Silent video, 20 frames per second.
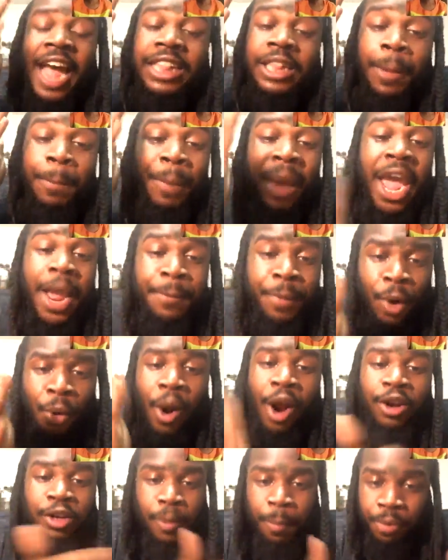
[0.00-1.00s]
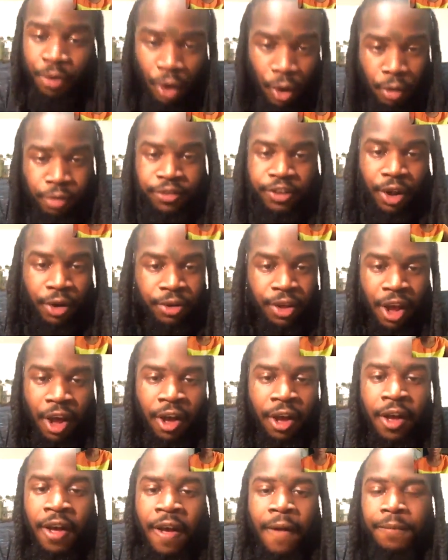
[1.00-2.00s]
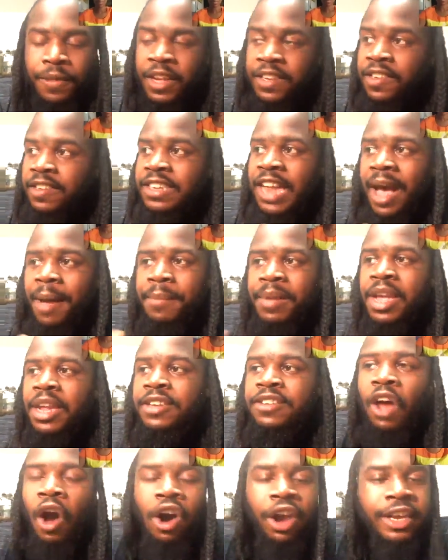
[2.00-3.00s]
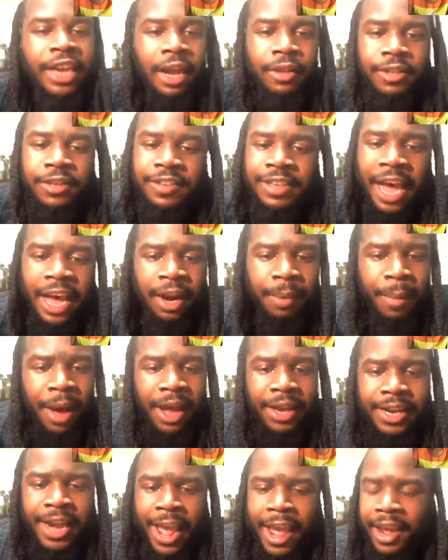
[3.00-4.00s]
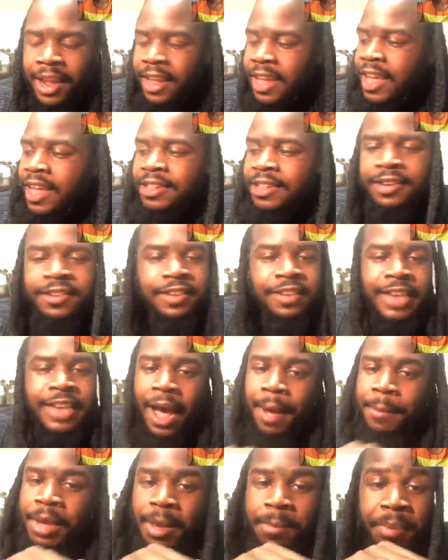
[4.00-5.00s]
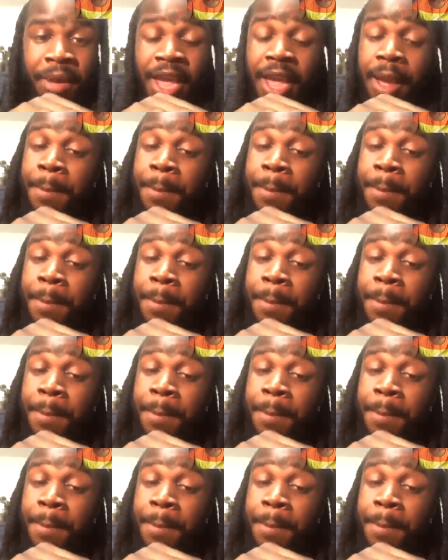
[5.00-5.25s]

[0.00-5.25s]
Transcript: the paperwork to prove so, y'all. This is not me talking out the side of my neck. This is not me being